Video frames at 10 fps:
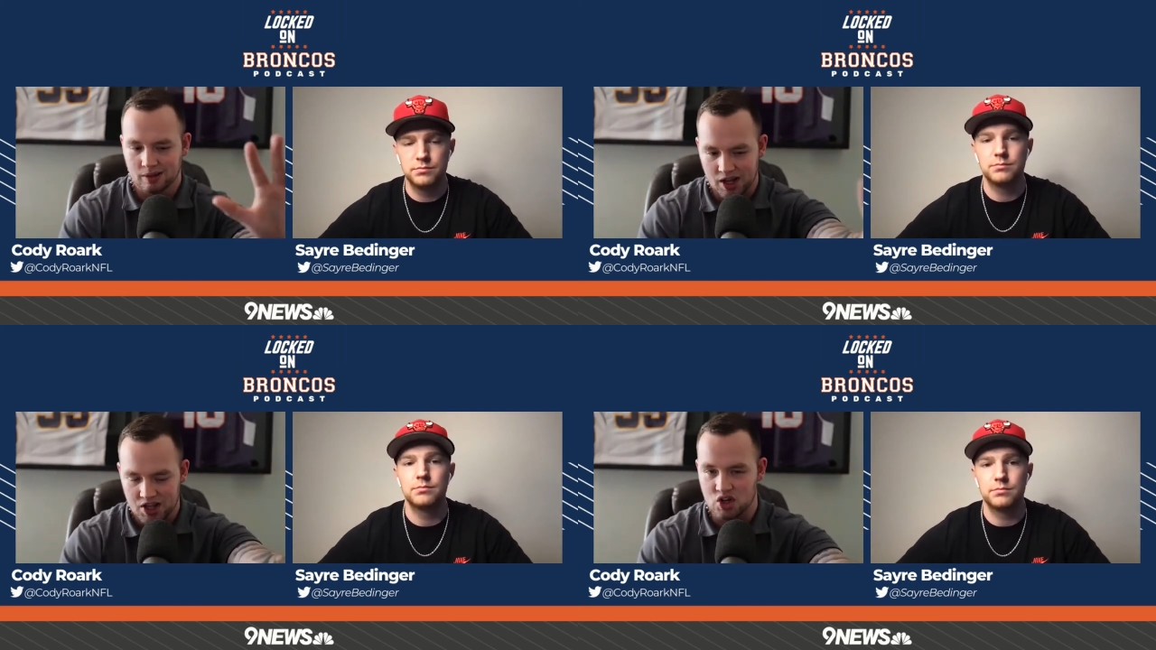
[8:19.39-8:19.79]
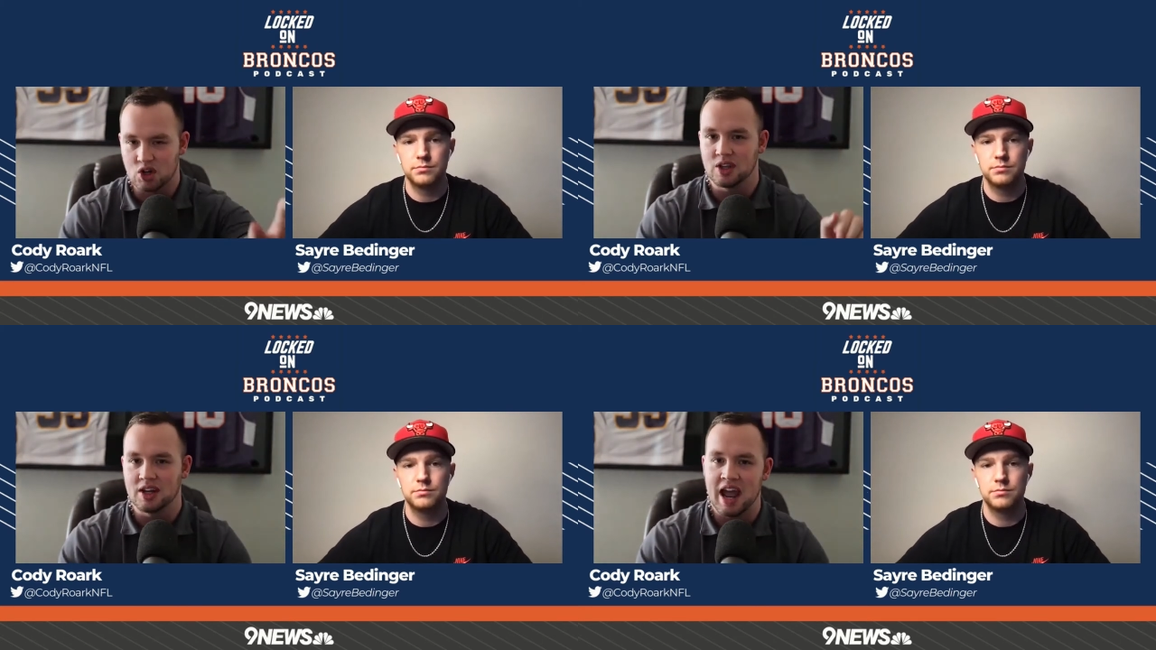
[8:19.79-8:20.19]
Speaker 1: It's a
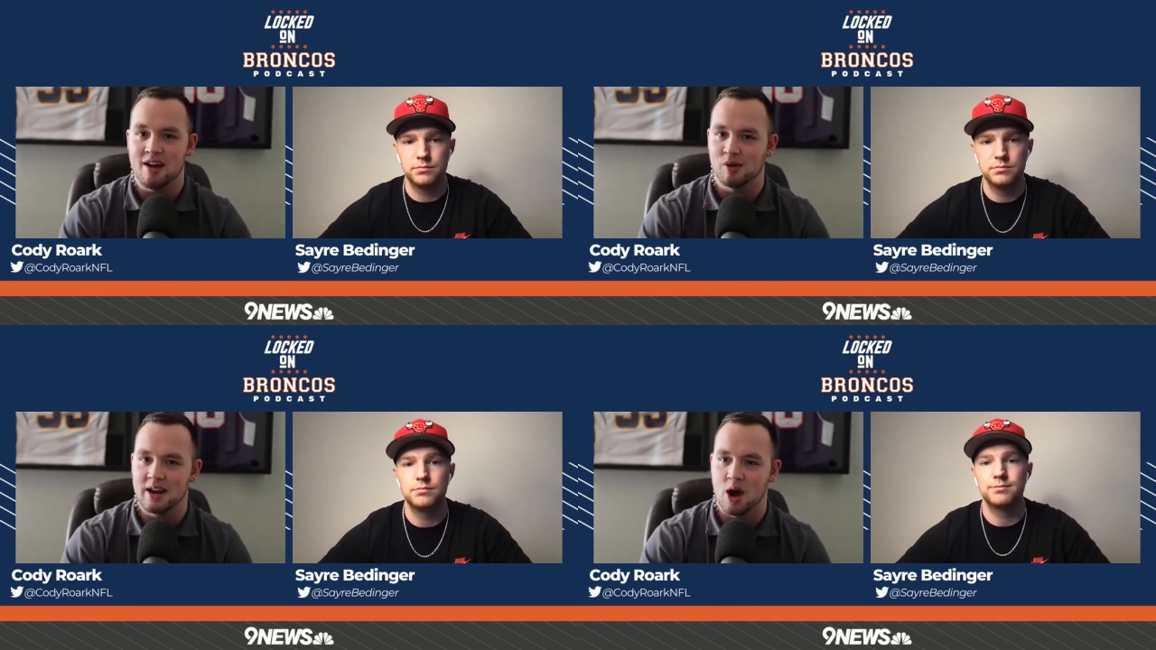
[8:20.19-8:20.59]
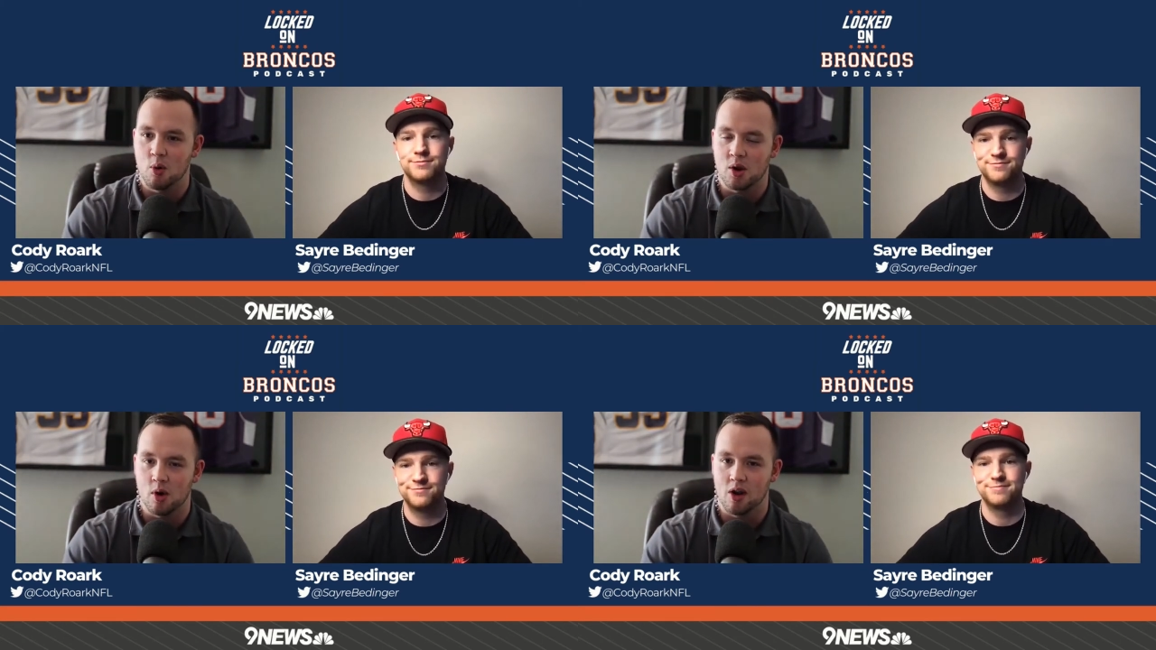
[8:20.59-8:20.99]
good thing to have right now,
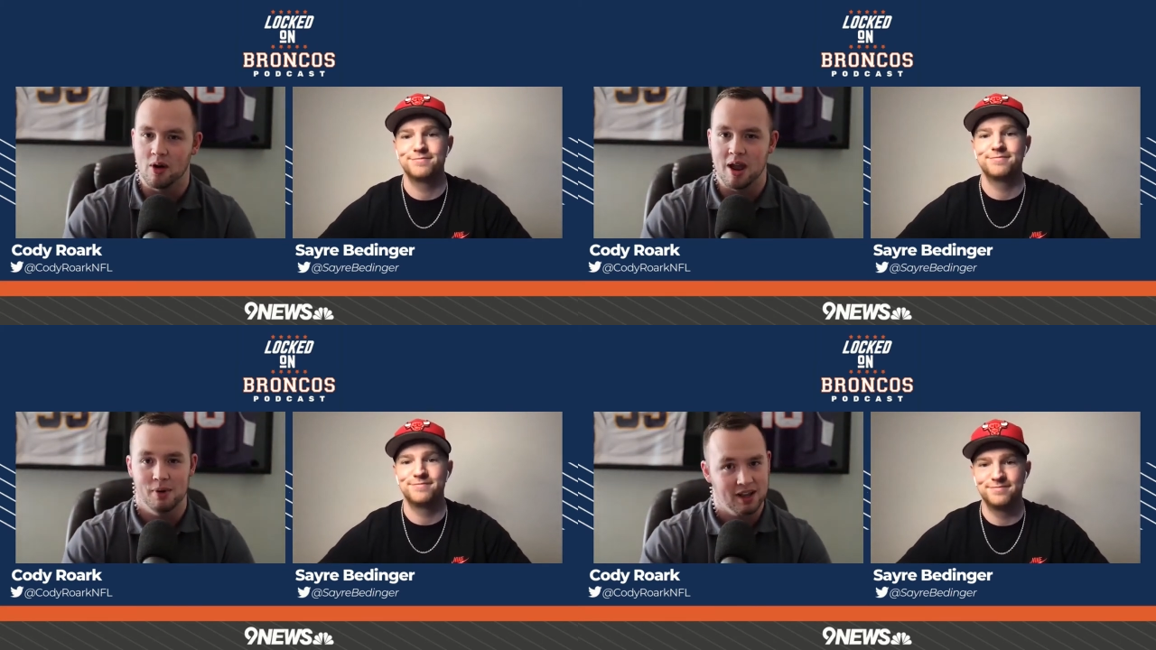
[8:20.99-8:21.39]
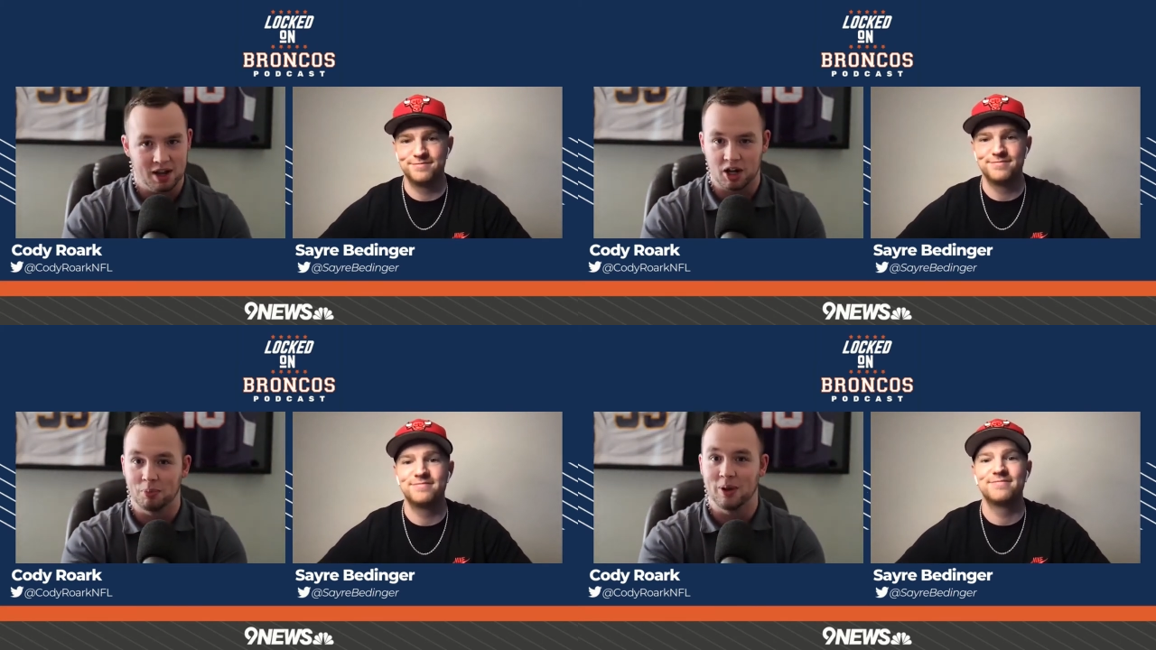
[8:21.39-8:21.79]
week one, right? But it
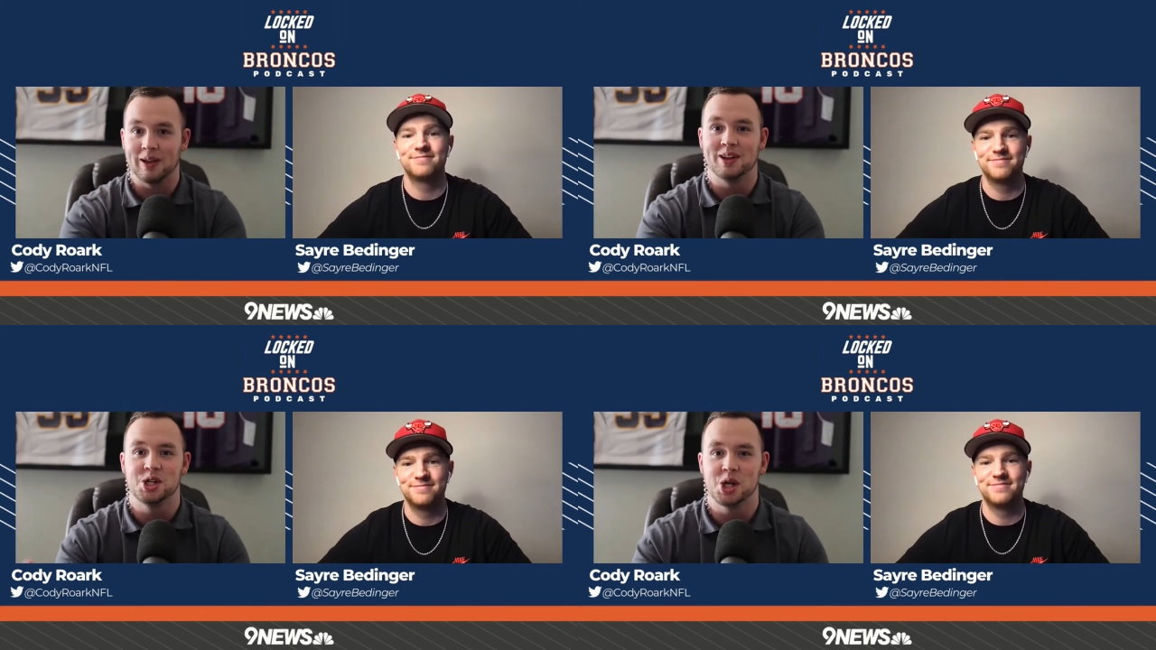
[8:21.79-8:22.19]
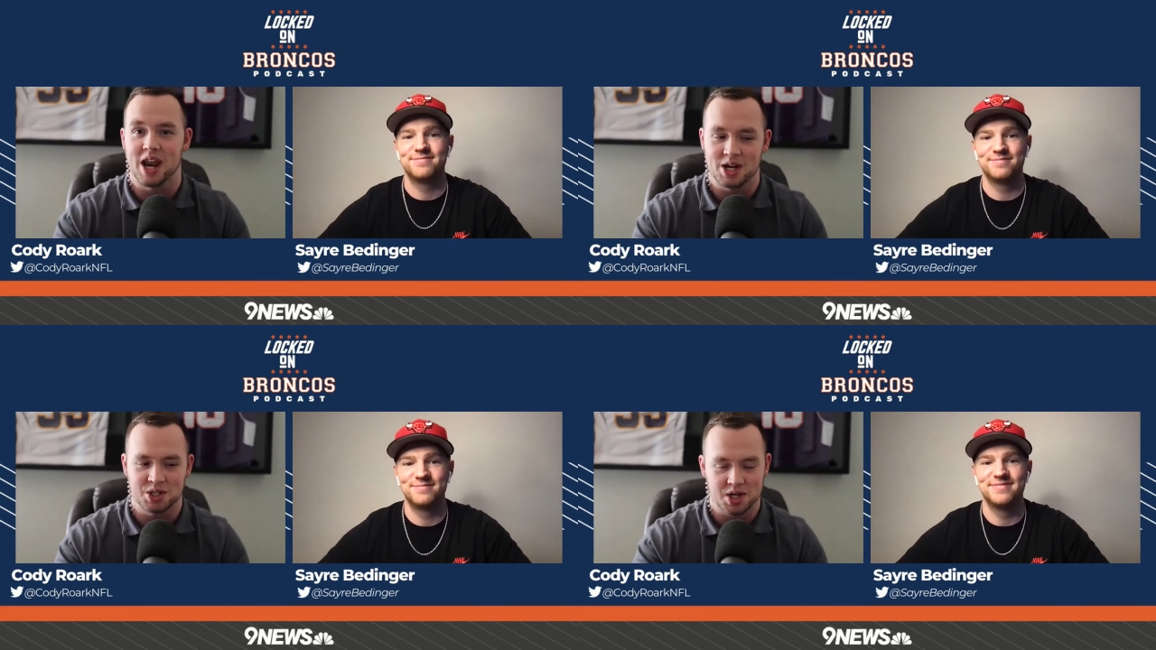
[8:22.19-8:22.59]
could completely
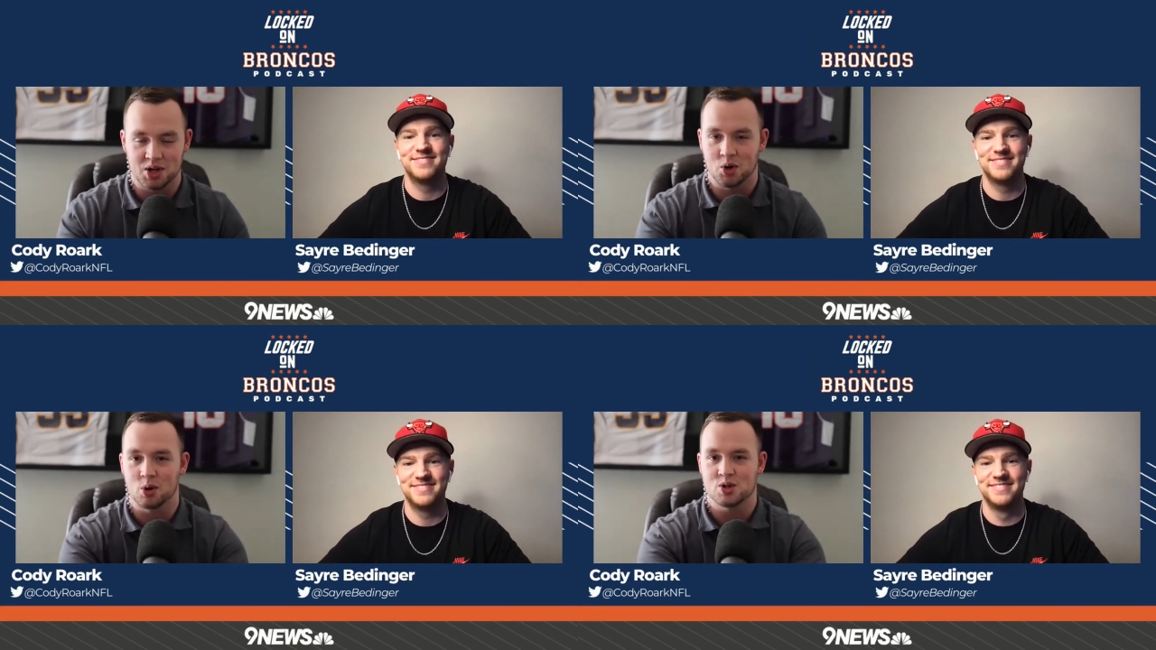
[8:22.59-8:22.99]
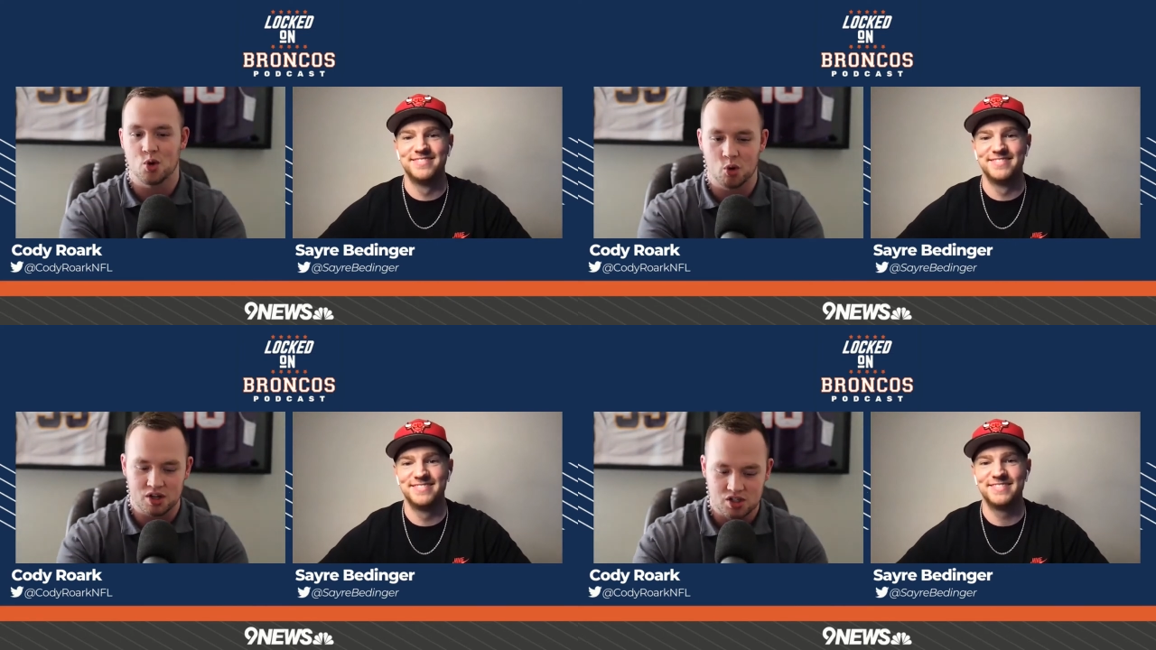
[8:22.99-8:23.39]
change in the course of one week.